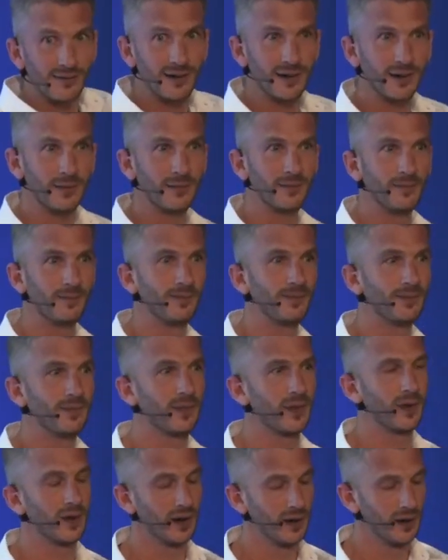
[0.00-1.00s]
flick.
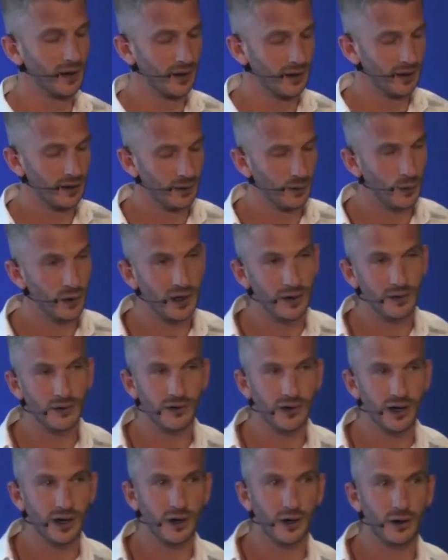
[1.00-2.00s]
We don't
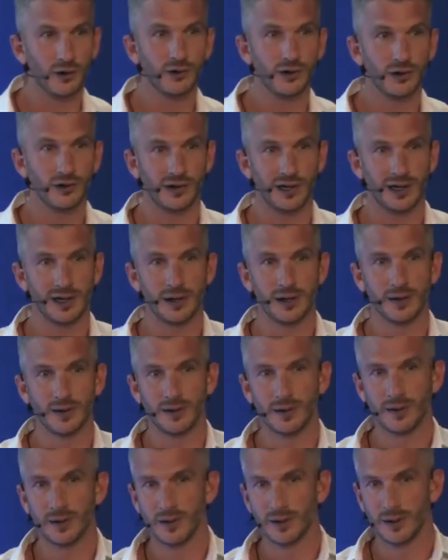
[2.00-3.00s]
see it consciously,
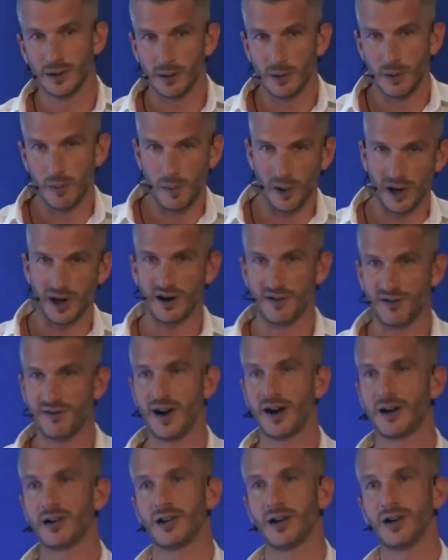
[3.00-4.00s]
but it
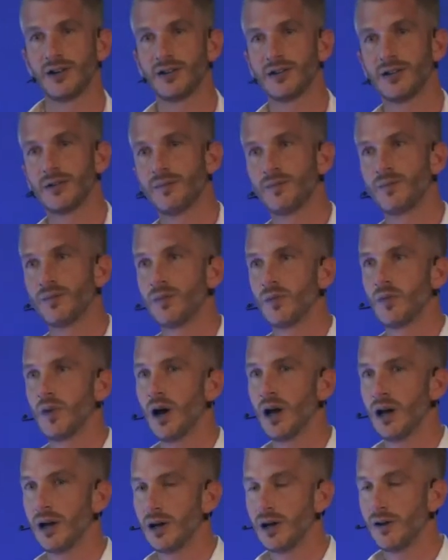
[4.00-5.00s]
affects us.
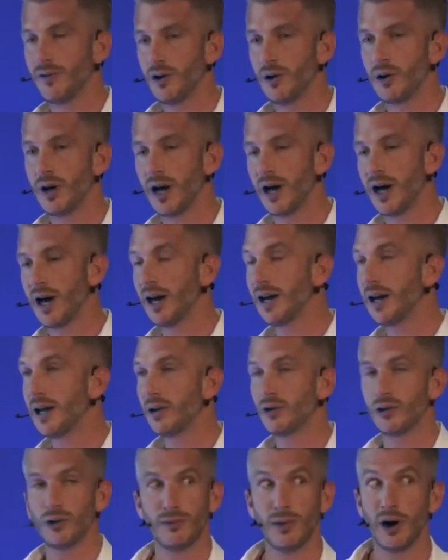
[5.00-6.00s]
And if you get
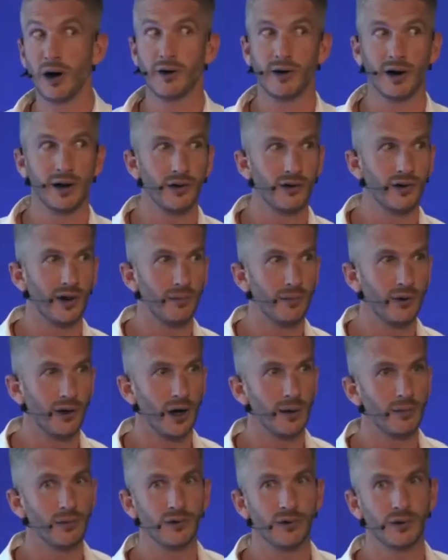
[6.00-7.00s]
headaches or migraines
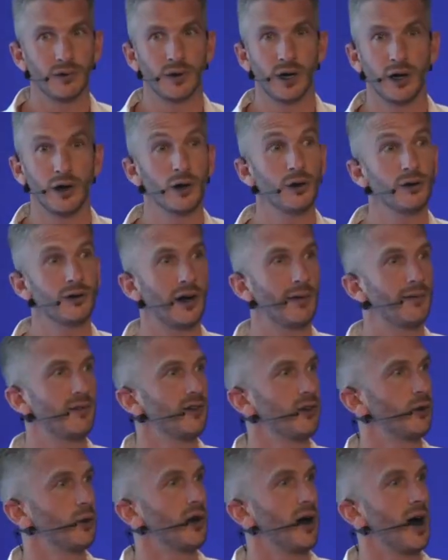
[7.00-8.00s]
sometimes, and who
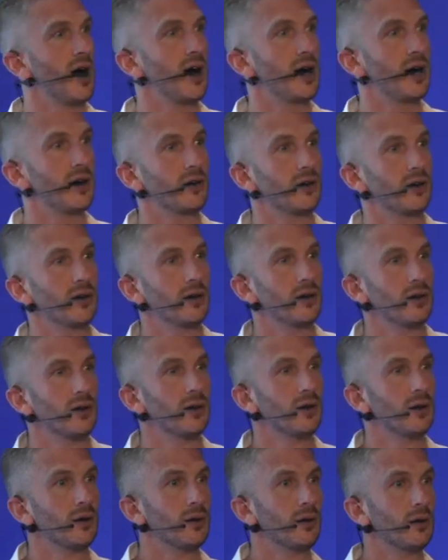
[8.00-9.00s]
suffers with headaches?
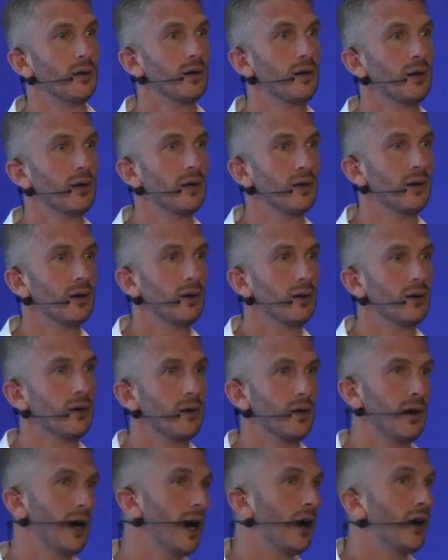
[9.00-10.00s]

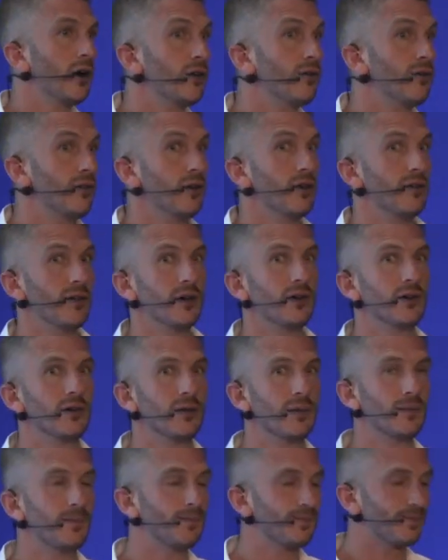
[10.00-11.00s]
Yeah, a good few of us.
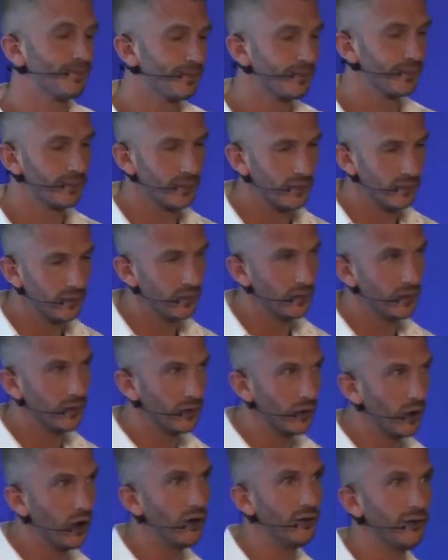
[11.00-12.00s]

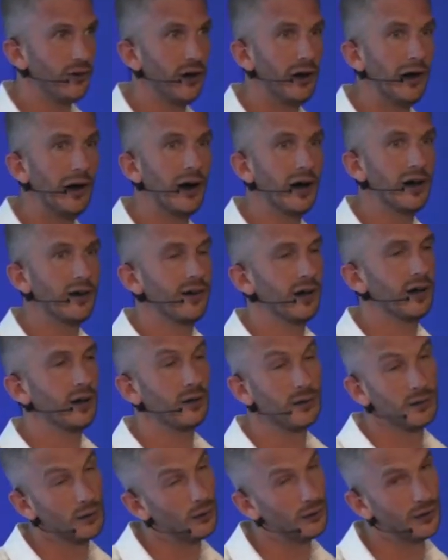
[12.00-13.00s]
It's often
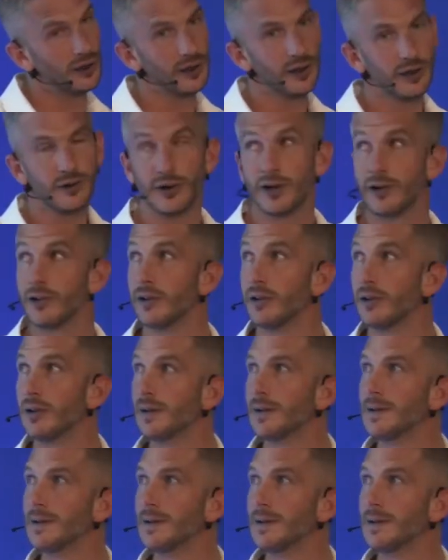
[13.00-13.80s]
lighting or dehydration.